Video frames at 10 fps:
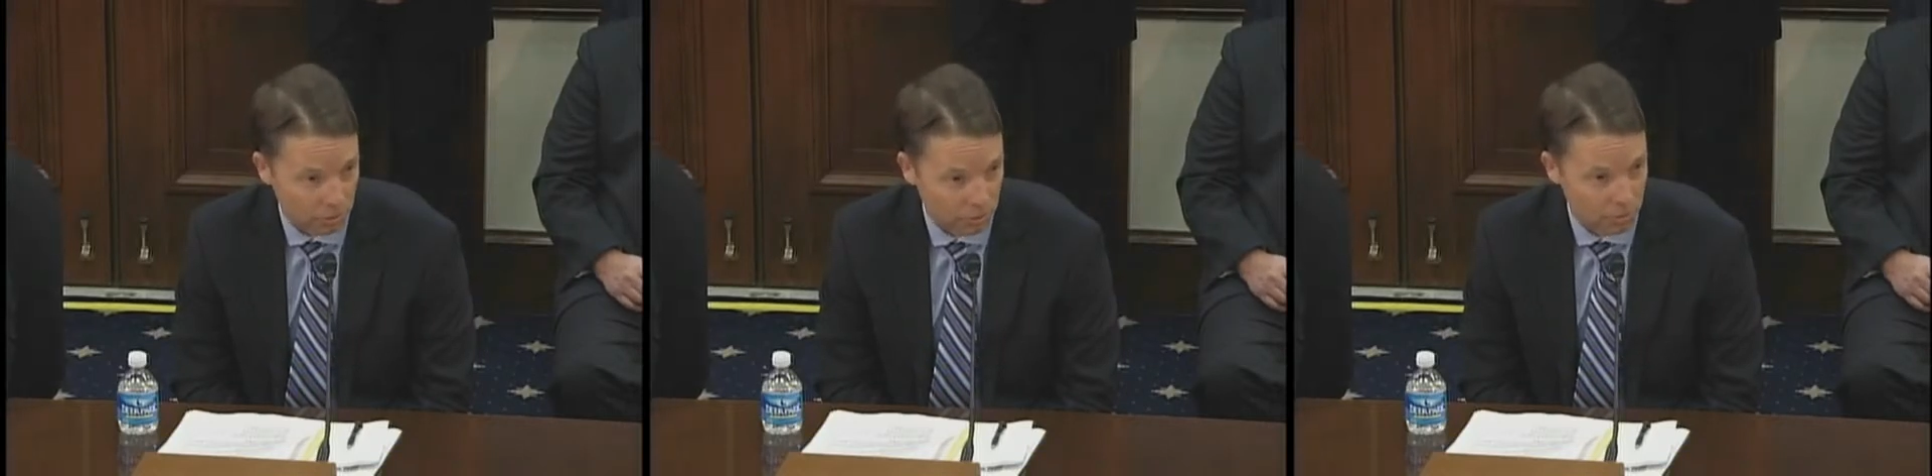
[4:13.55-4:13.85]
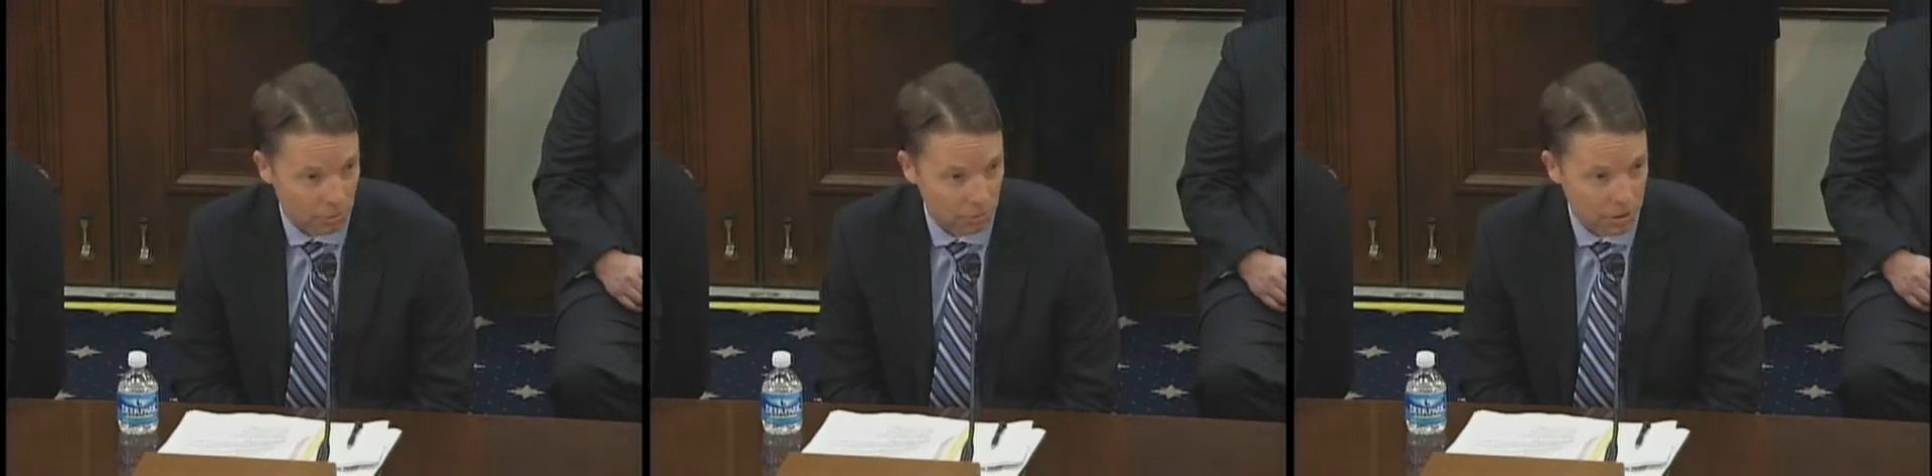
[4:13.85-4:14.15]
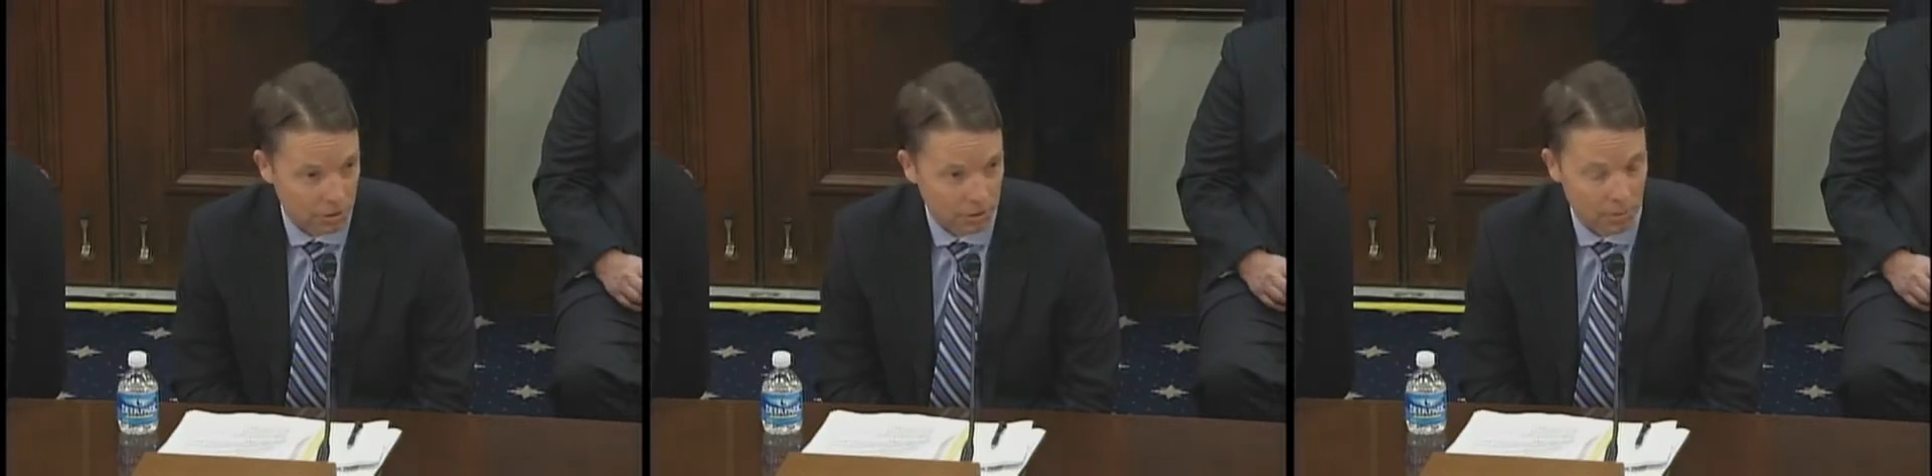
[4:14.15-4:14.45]
so
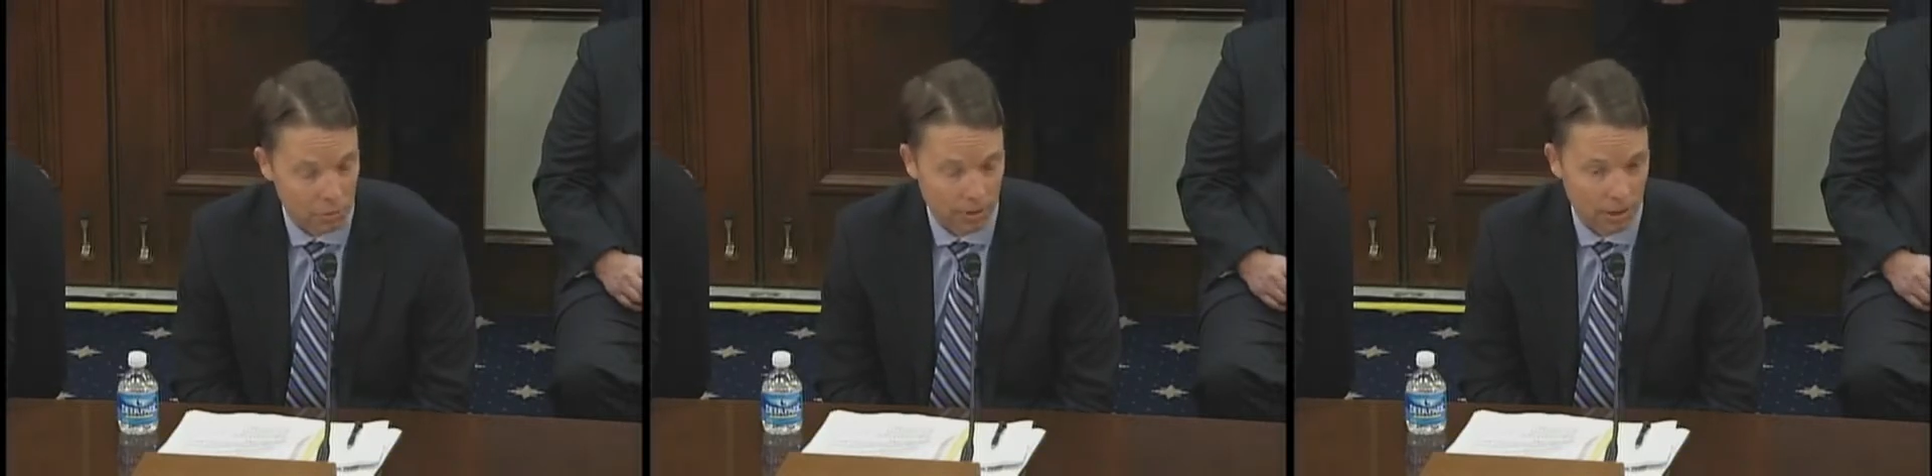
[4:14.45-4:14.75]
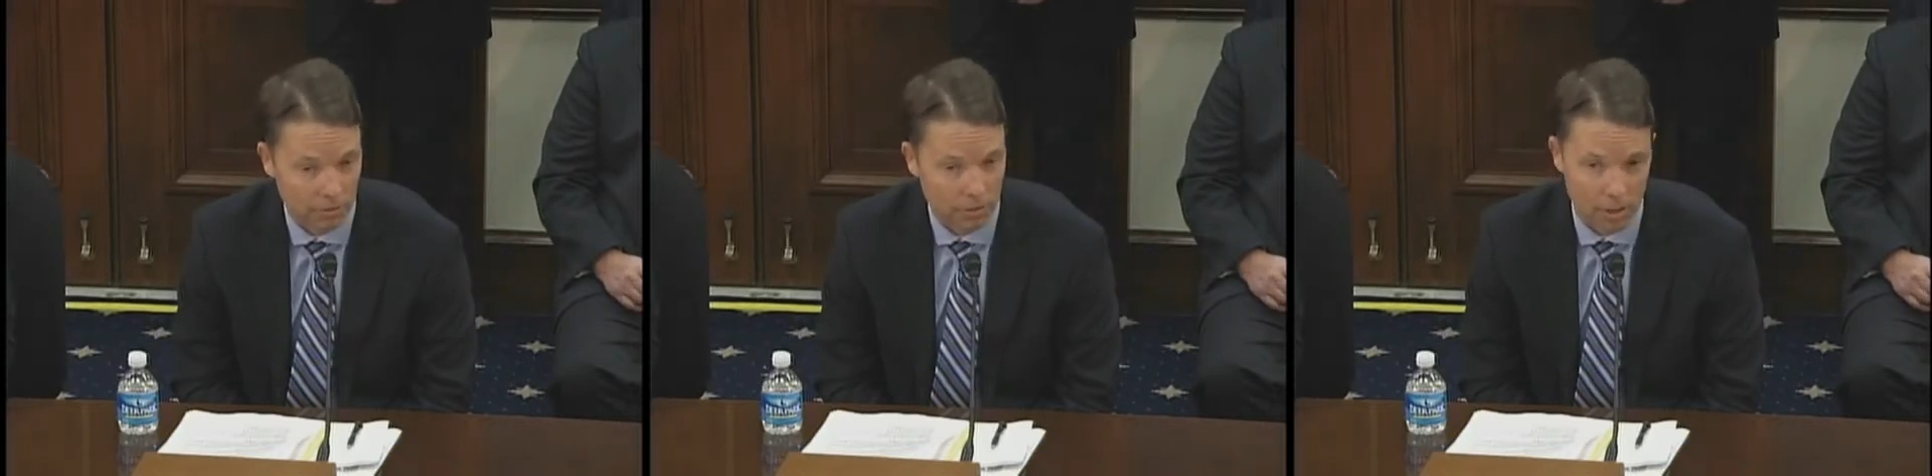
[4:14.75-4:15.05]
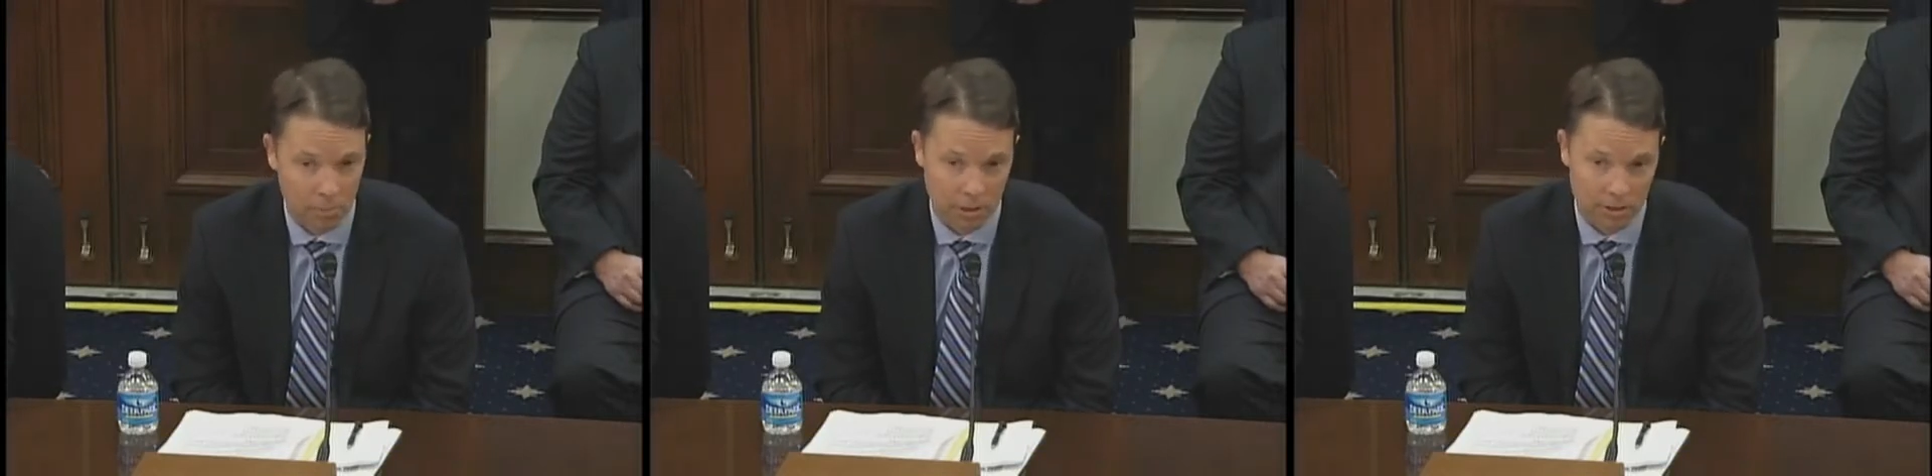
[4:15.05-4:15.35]
disclaimer there, and the
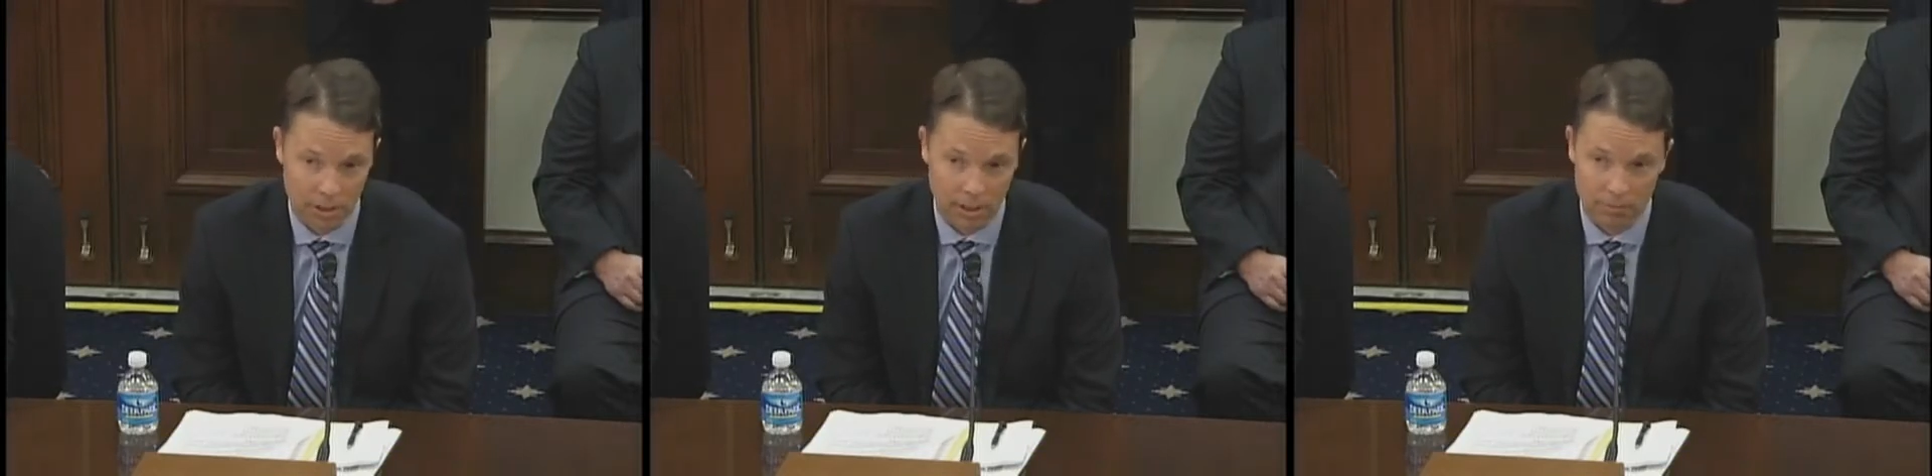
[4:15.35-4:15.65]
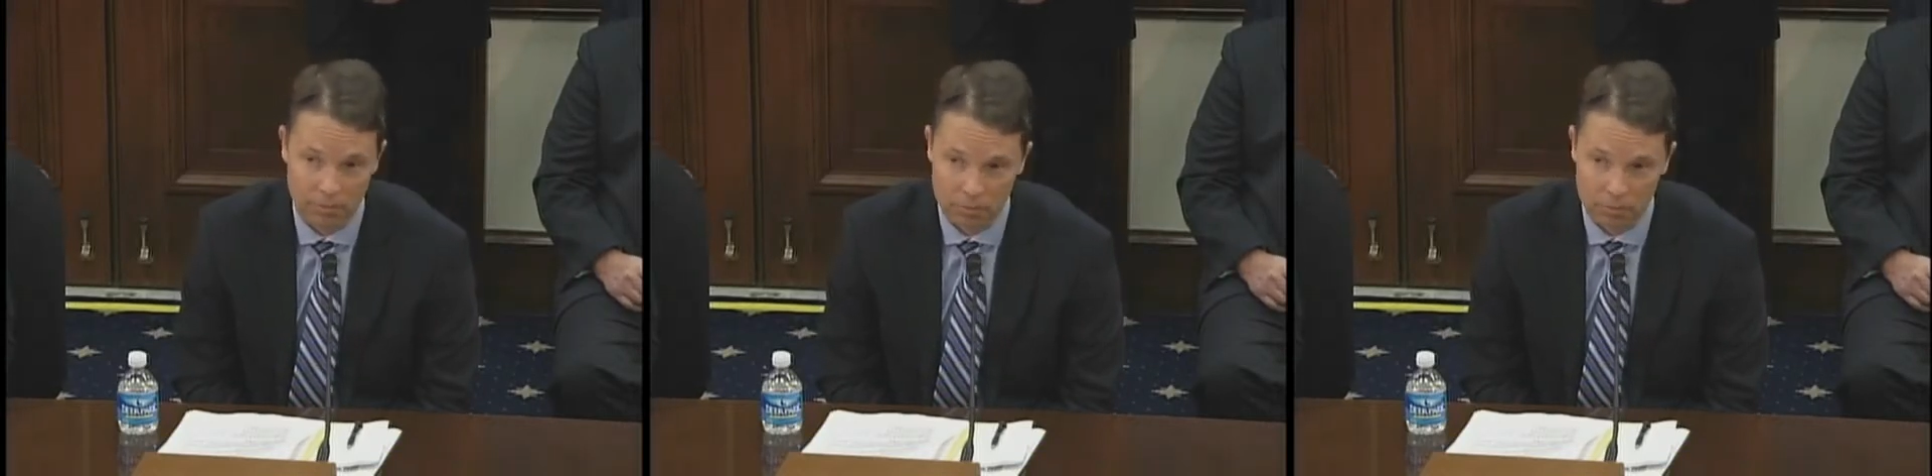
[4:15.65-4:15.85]
companies that I've